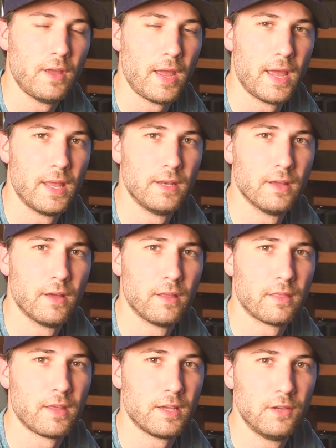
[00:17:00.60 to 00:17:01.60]
And uh,
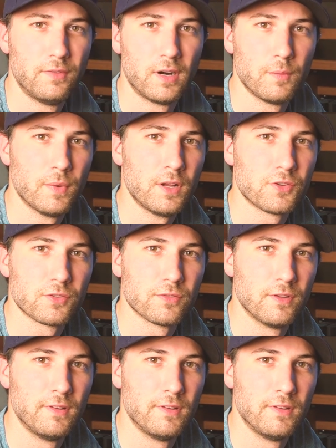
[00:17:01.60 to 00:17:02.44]
thank you very much.